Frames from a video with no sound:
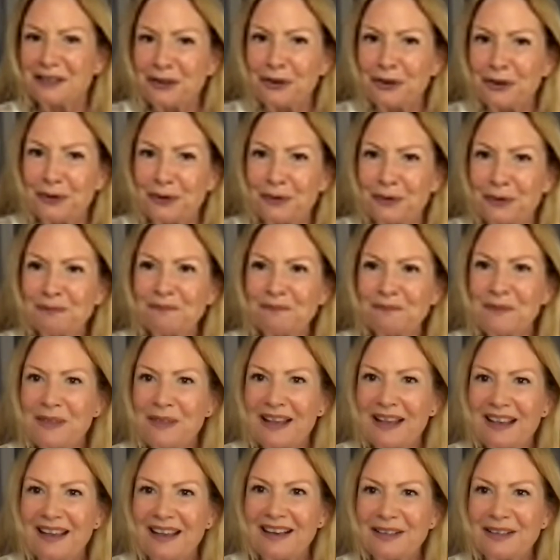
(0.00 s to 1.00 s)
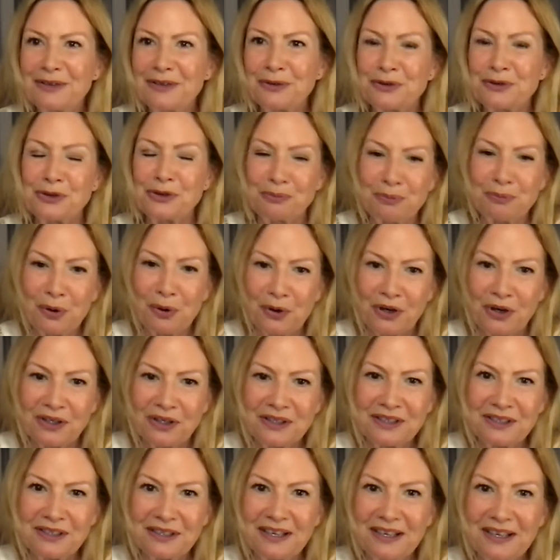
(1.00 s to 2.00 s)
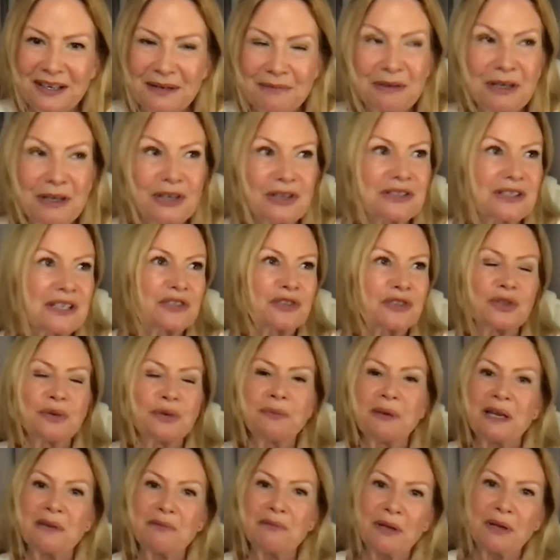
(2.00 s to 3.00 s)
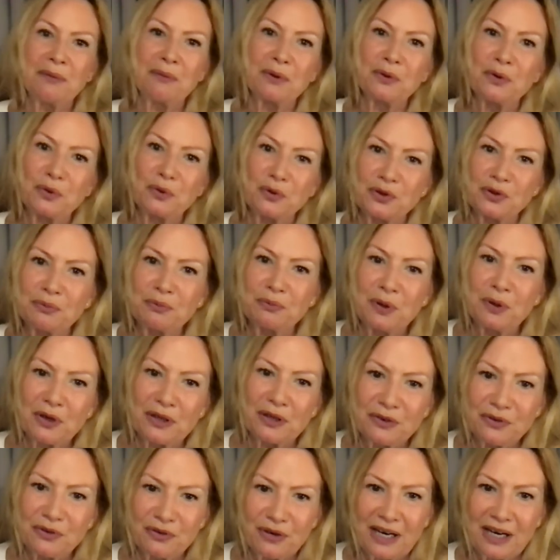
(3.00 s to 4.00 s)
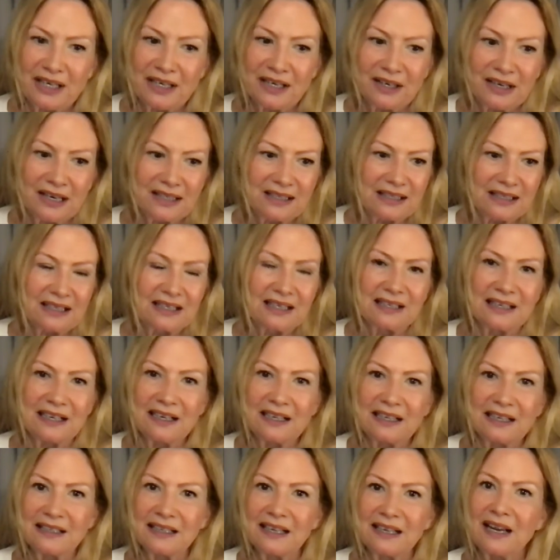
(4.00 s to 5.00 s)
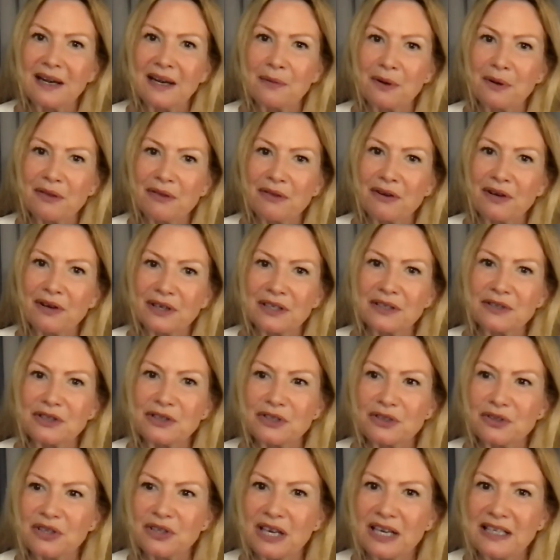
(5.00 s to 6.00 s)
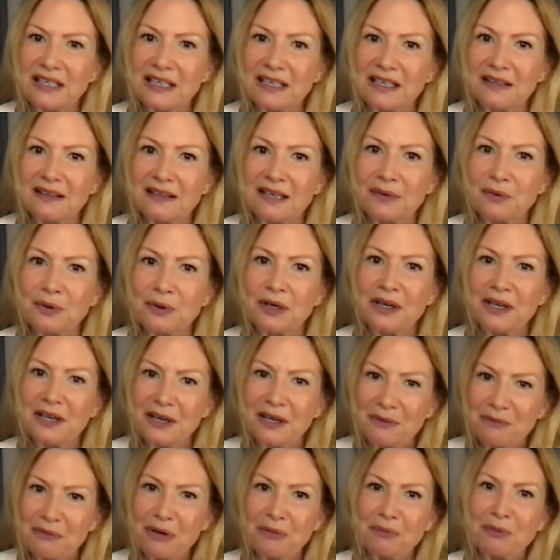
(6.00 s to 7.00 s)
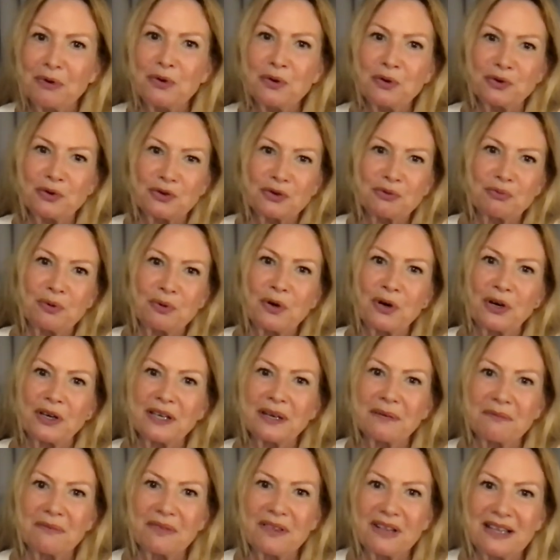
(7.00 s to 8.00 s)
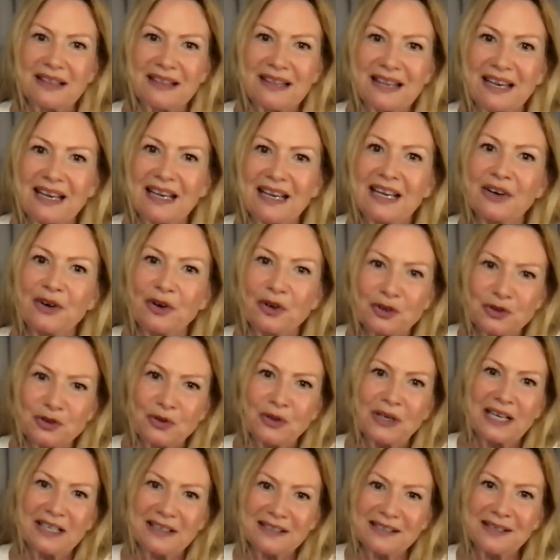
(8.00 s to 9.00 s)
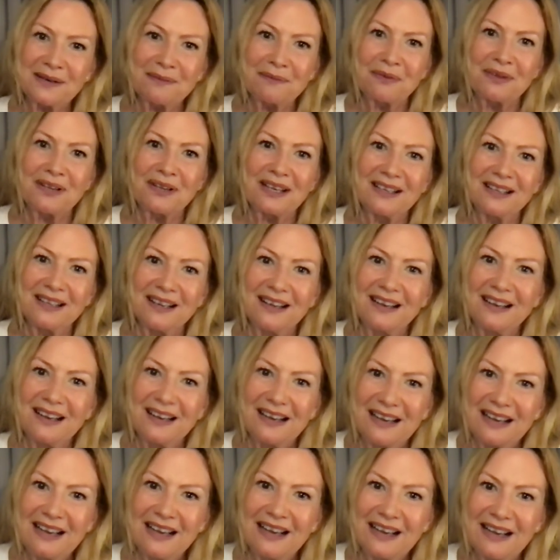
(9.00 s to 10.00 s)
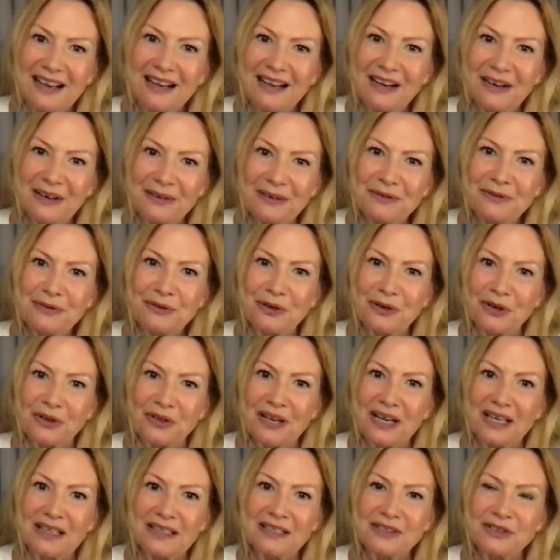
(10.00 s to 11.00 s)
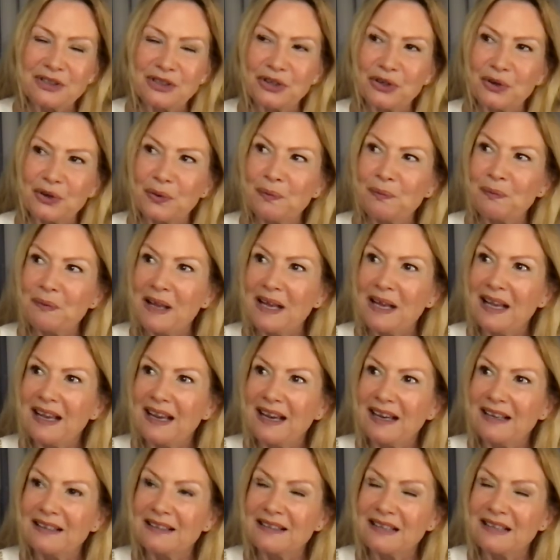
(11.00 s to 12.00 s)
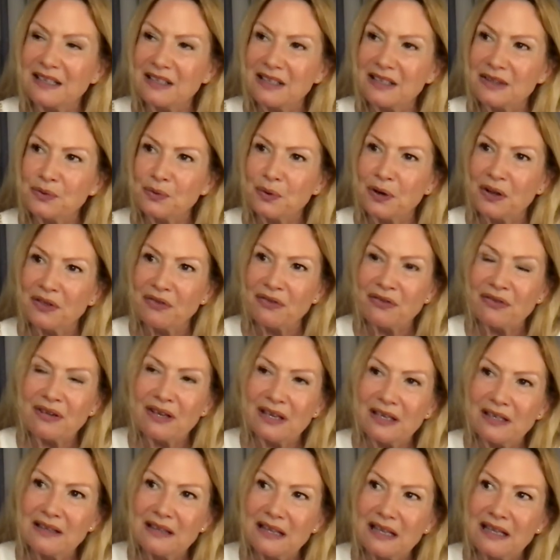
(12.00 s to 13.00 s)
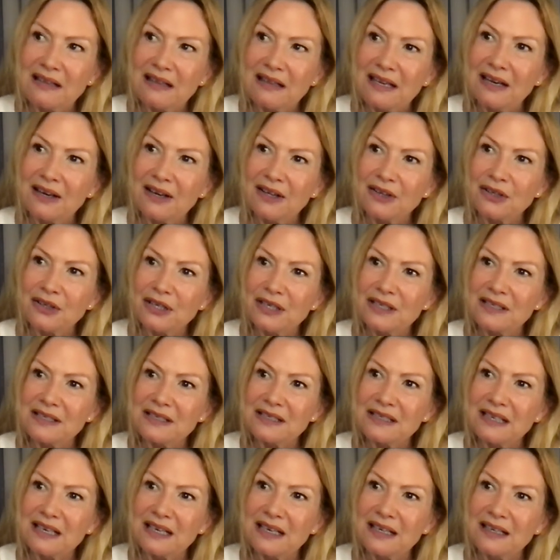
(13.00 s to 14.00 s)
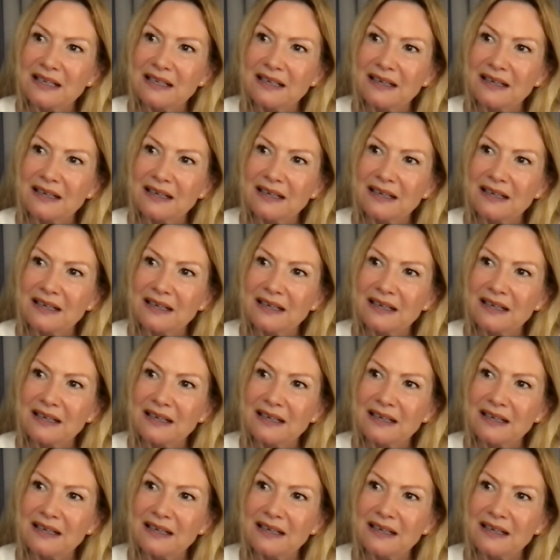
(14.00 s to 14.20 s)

to support, because there's so many people who supported Reiner, and Inka and I, we thought it's a good idea that people who support him, that they can also get something for that. So that is one thing. Then the other is that